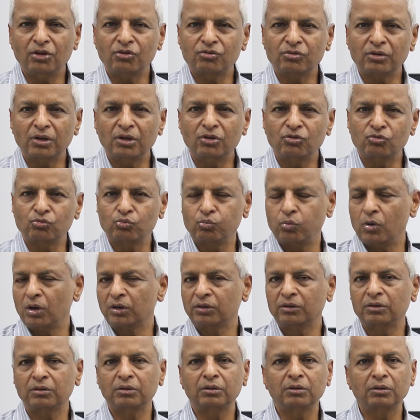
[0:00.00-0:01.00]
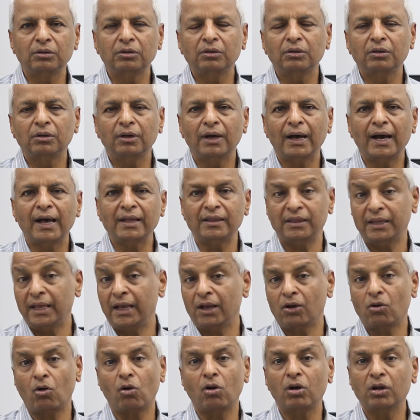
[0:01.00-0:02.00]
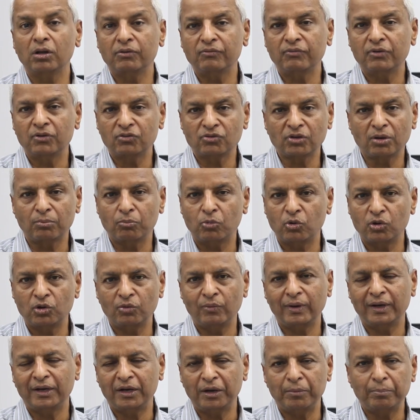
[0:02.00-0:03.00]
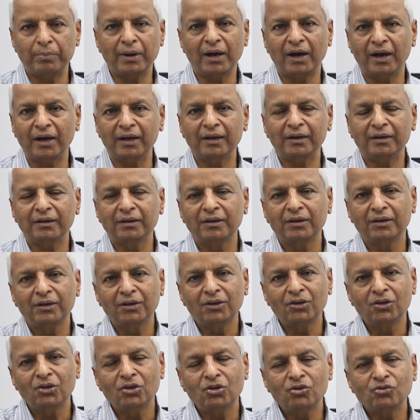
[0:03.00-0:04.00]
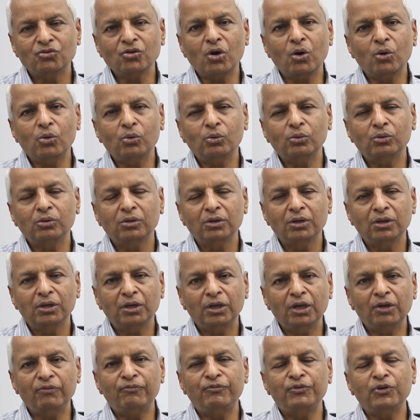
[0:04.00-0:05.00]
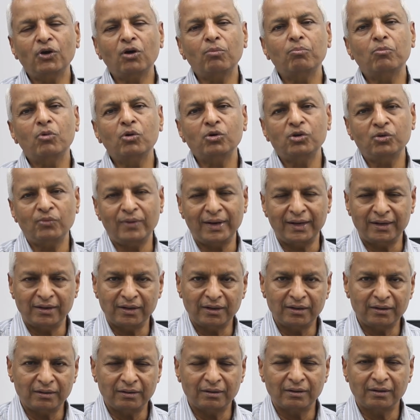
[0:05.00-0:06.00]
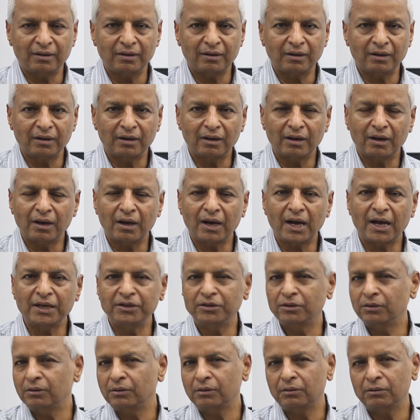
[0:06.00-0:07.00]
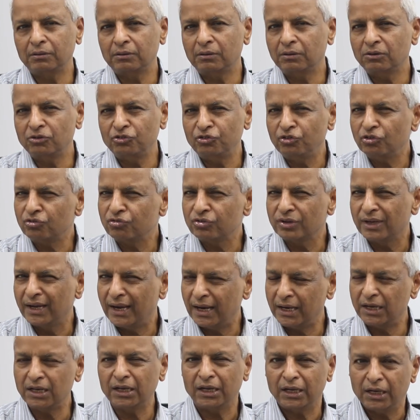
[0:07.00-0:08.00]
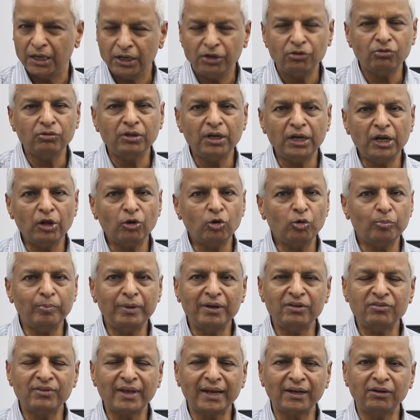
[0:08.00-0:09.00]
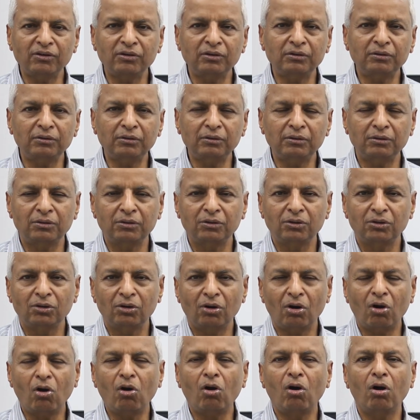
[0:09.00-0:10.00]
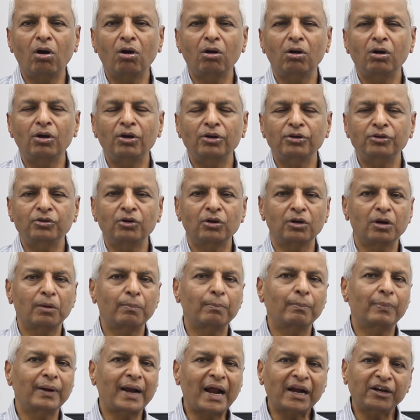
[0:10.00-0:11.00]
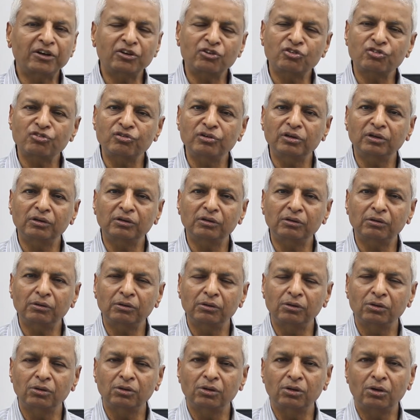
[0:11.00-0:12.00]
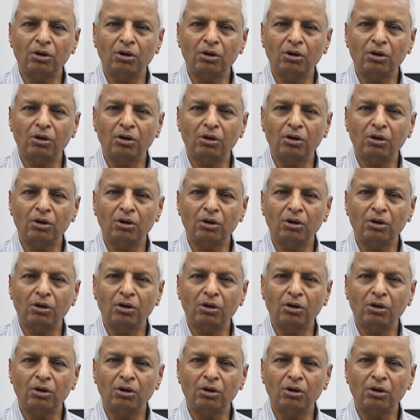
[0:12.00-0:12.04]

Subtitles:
is what I think all of us are motivated by. So if you're motivated, either just getting into the development sector, or you're a practitioner,